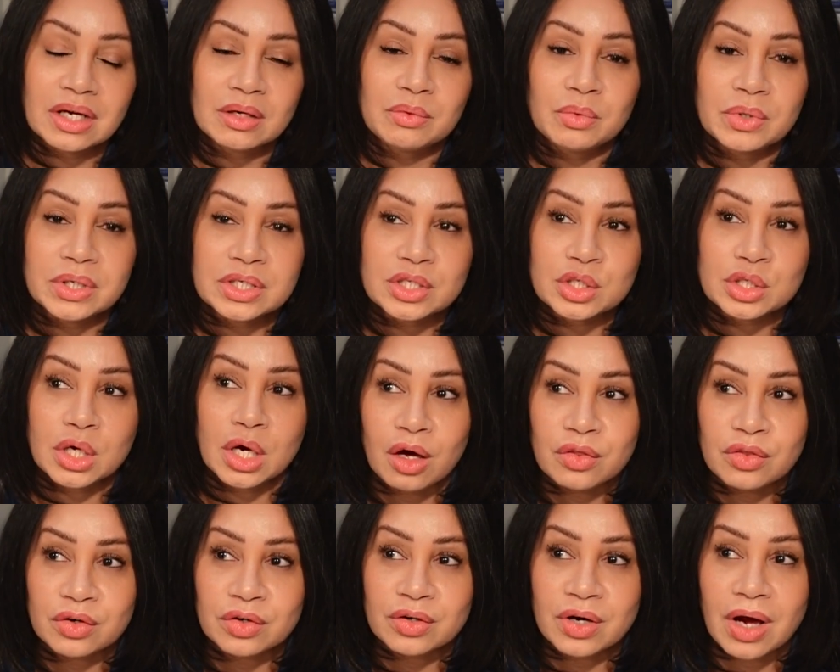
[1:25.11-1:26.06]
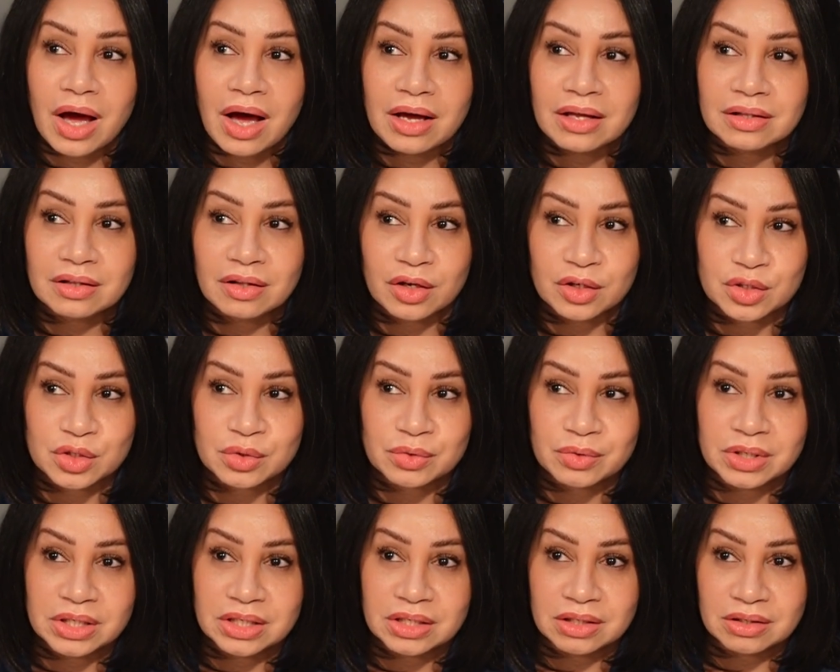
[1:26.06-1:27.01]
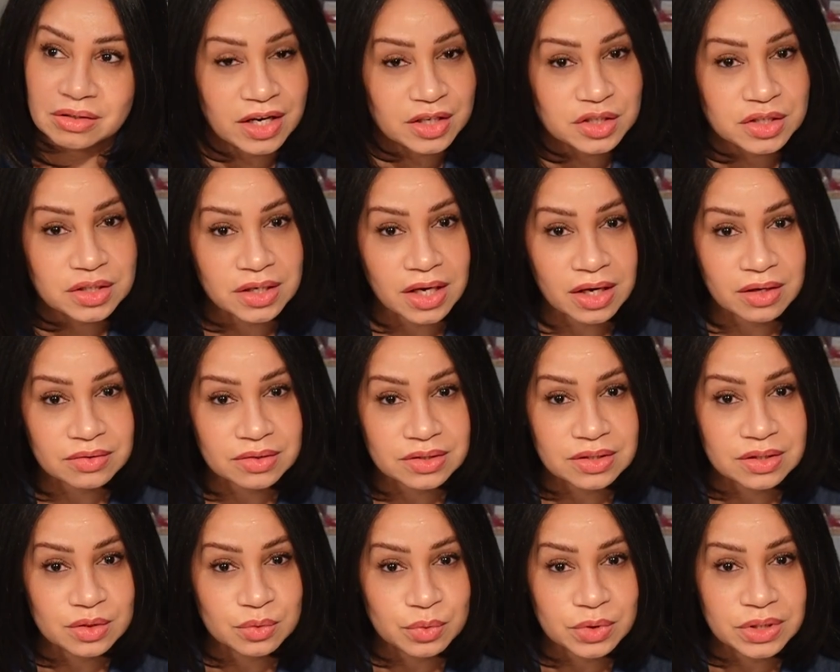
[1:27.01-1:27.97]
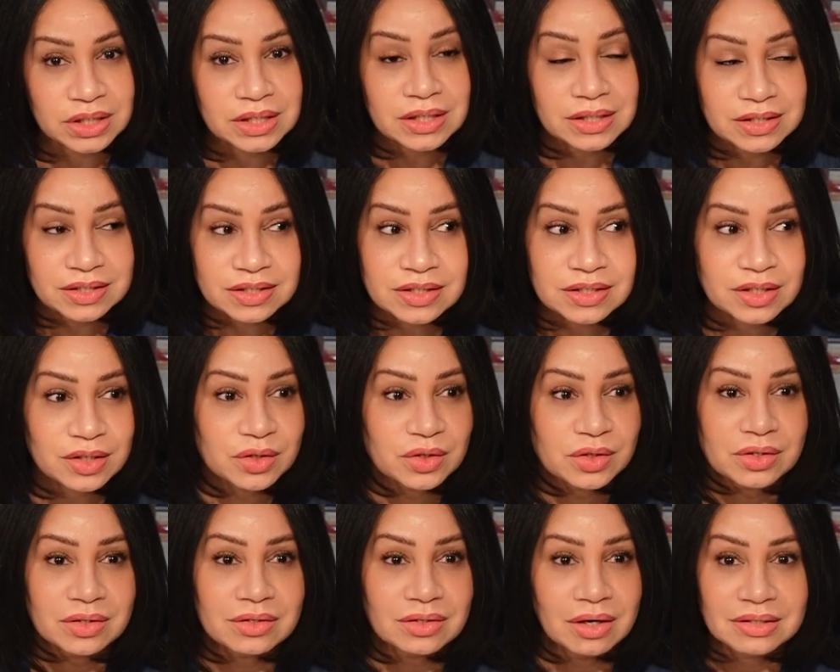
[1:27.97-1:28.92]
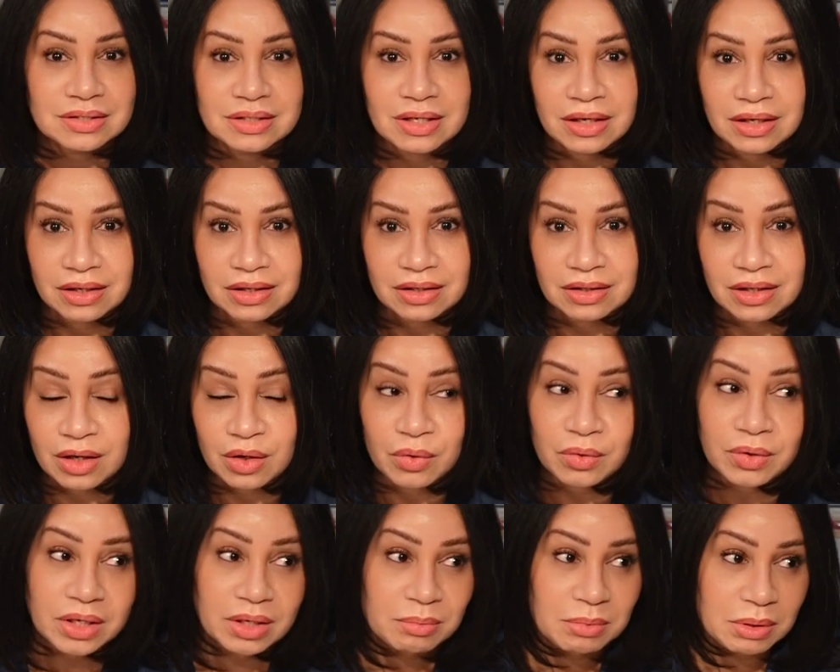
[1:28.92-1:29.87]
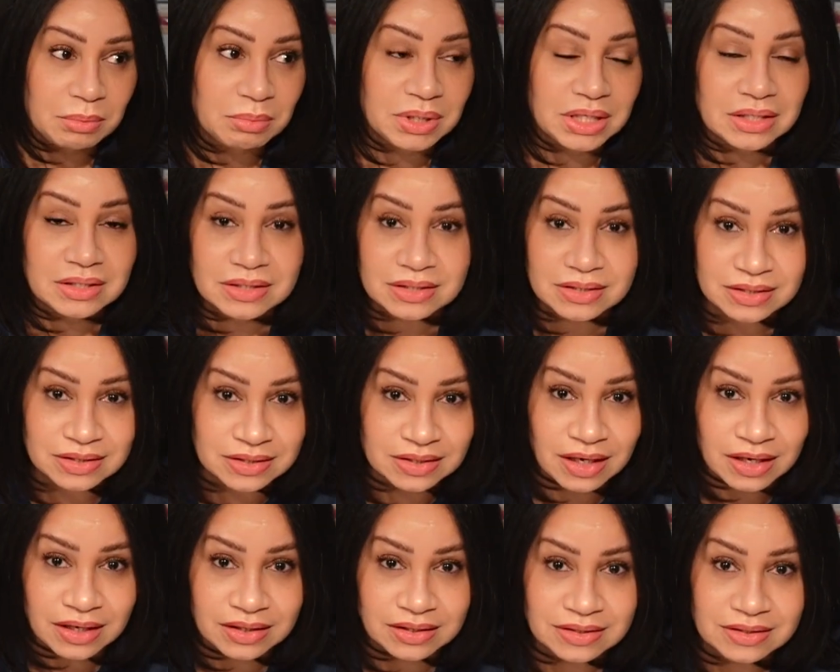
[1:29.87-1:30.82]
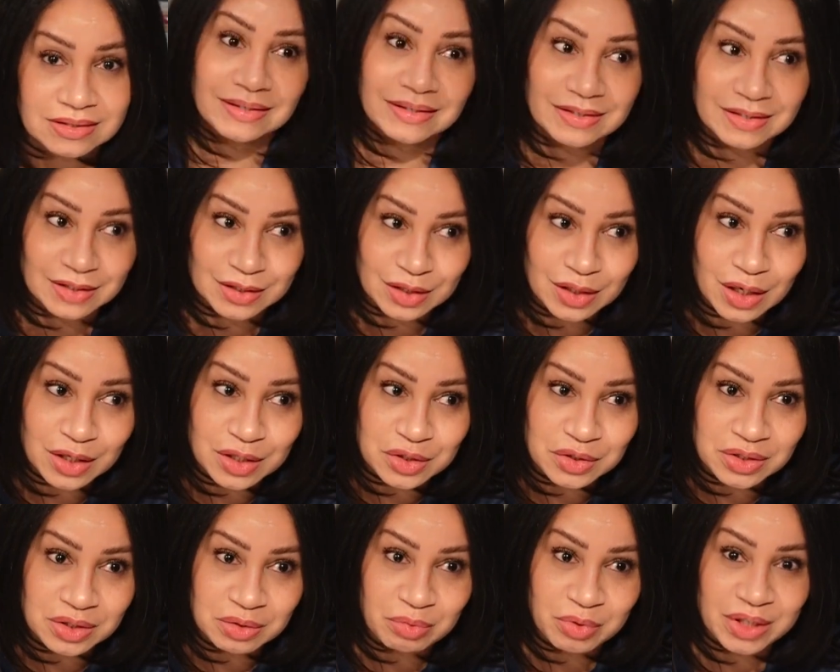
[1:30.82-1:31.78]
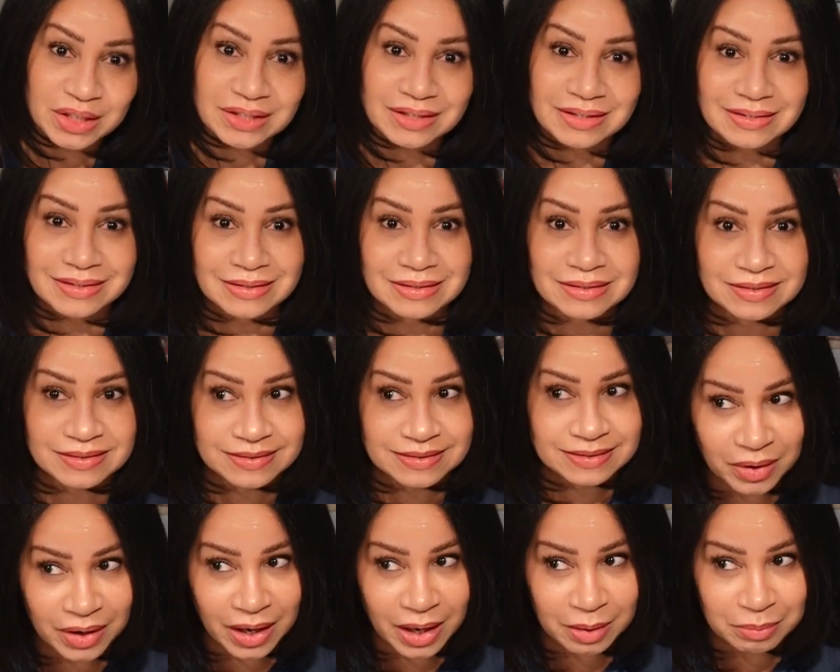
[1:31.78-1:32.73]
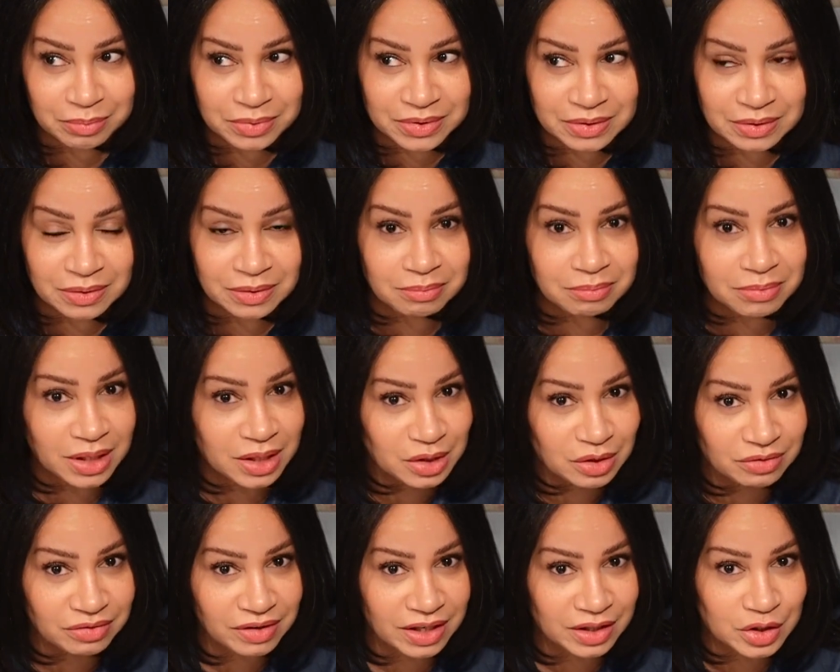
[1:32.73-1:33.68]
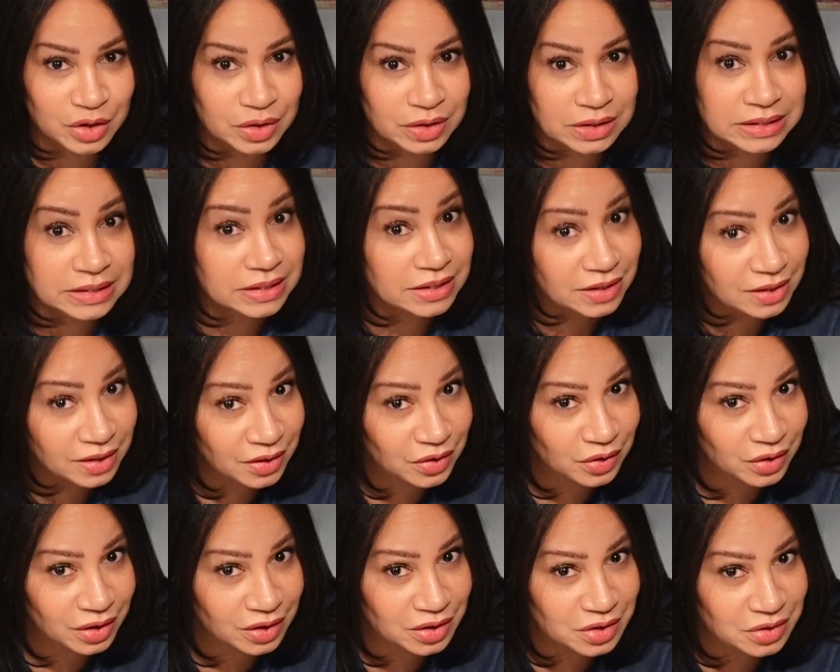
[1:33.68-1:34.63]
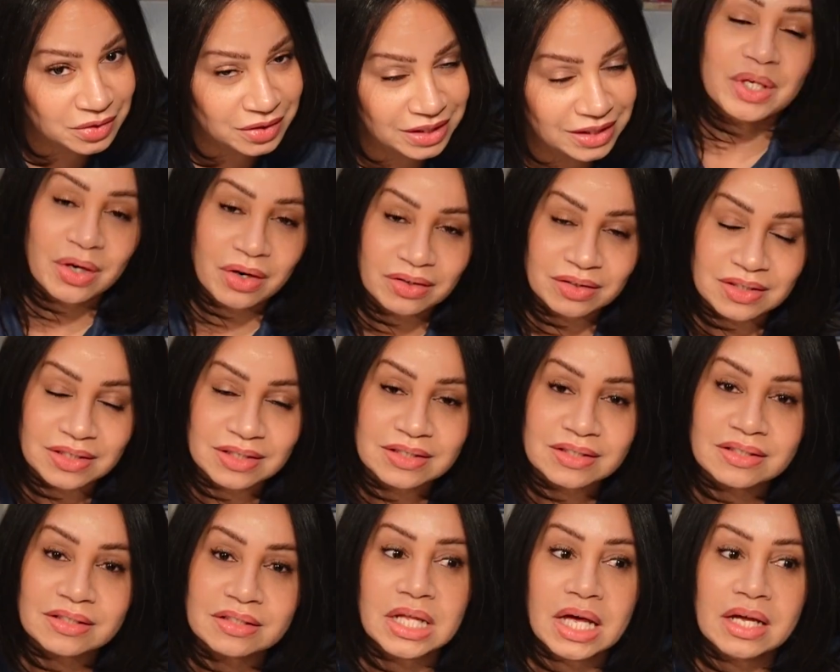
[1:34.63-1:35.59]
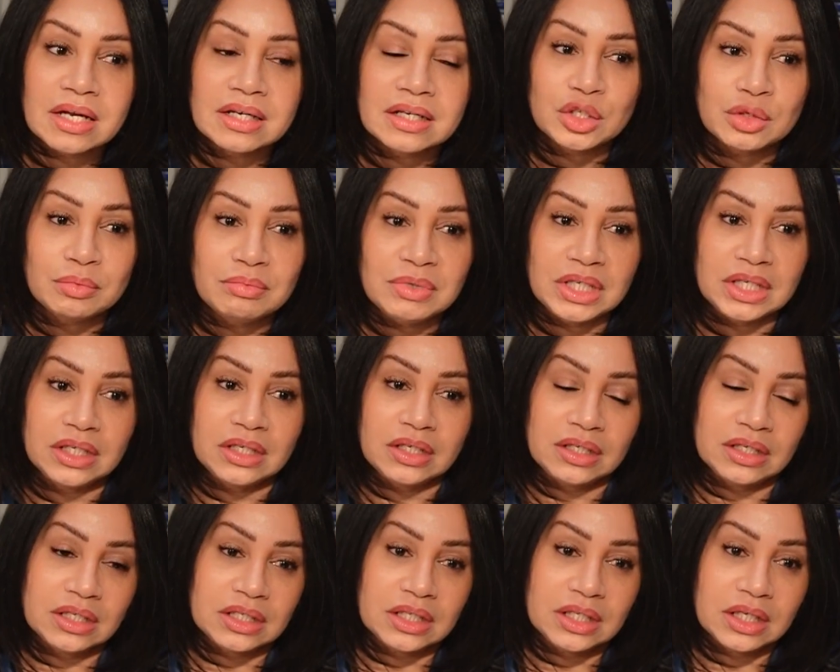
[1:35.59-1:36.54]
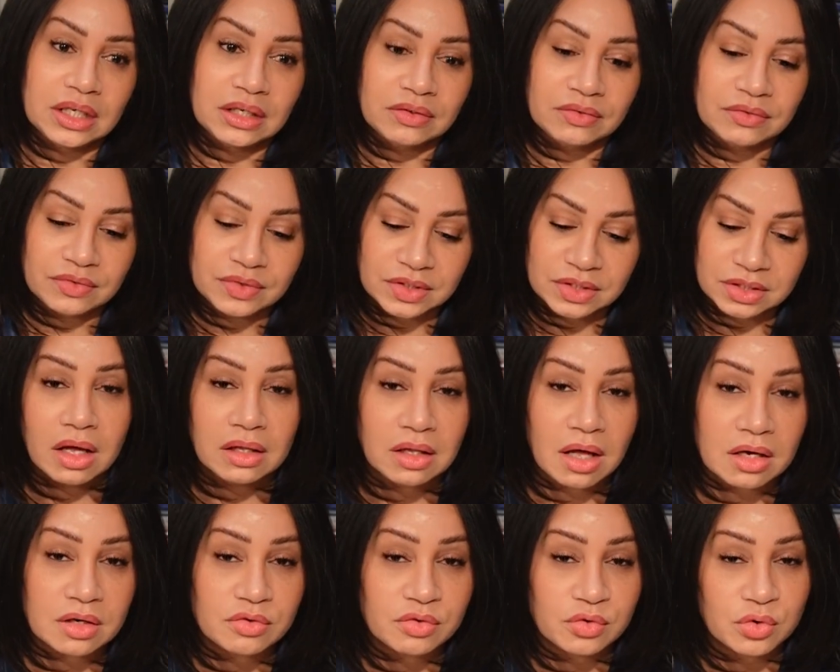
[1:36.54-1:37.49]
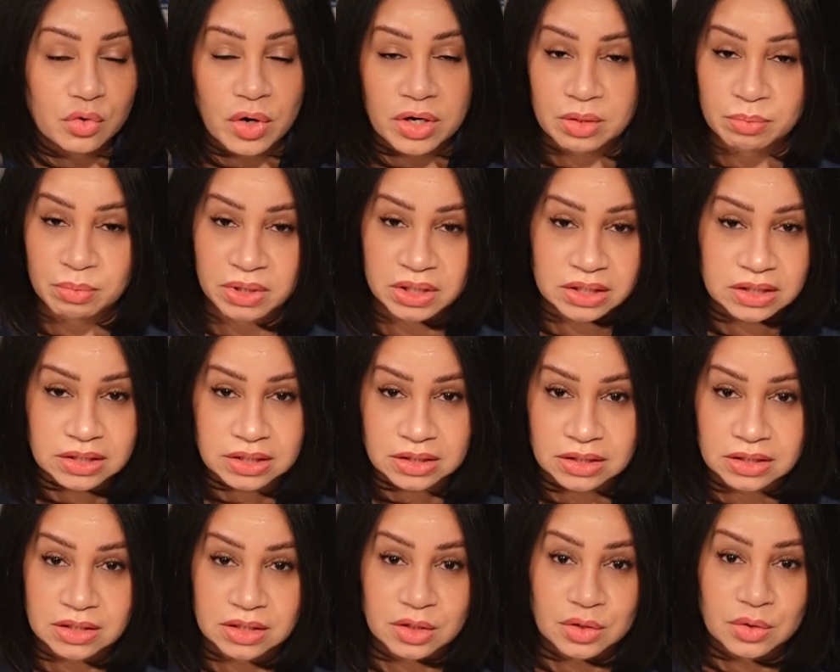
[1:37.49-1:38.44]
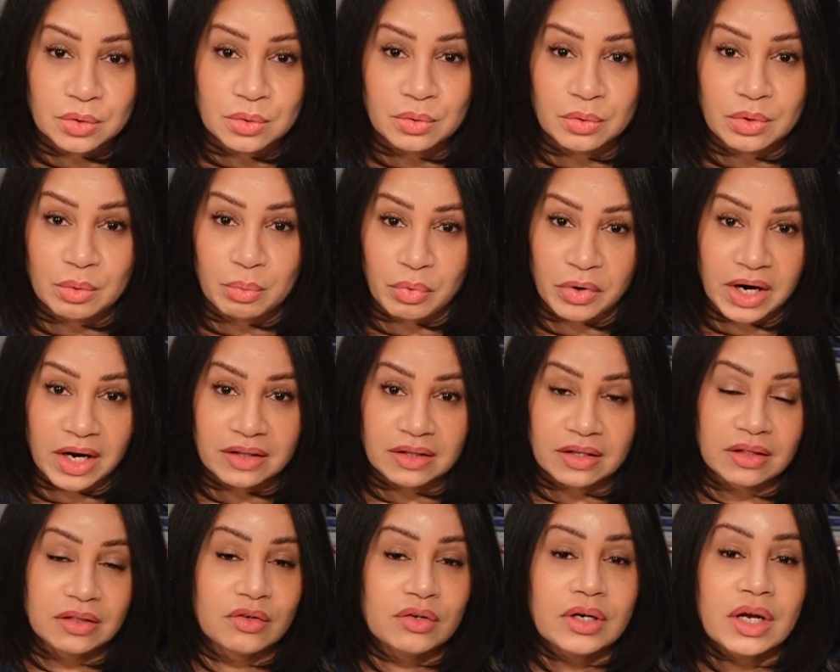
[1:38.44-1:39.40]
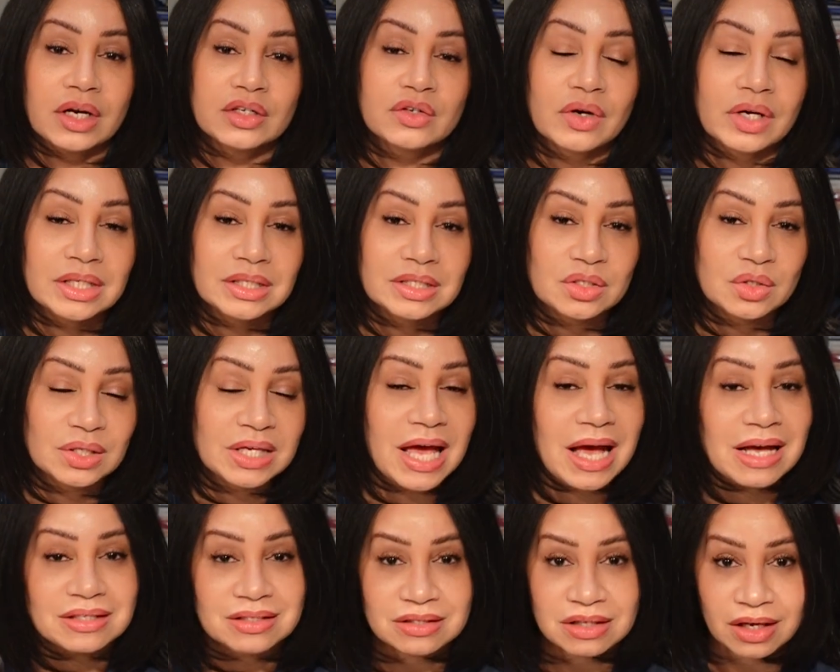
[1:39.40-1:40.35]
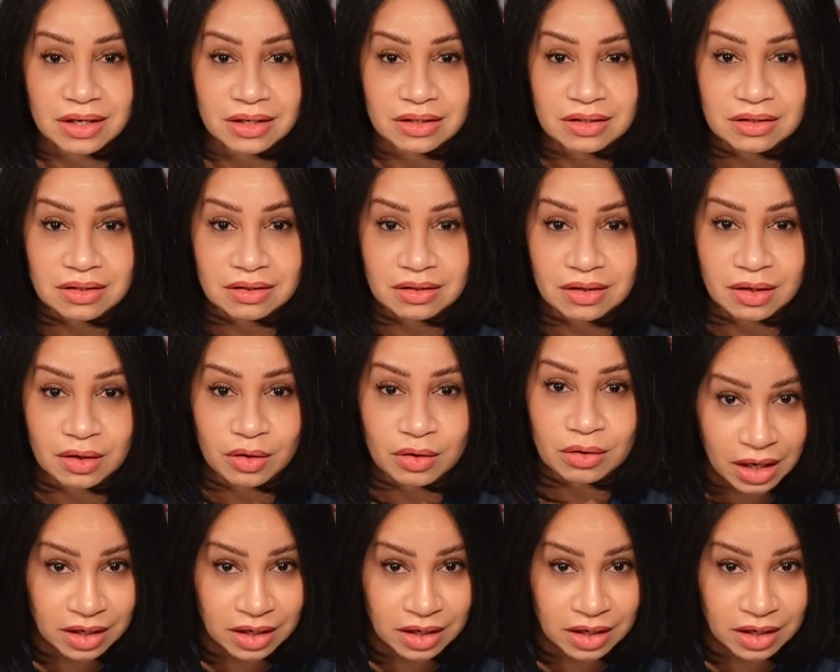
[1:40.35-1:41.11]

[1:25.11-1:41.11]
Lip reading: I wish other high luxury fashion houses would consider saying that, okay, maybe it's designed in this country, but it is perhaps manufactured in another country. Regardless, that to me gives a lot of credibility to the brand that they're not trying to gaslight their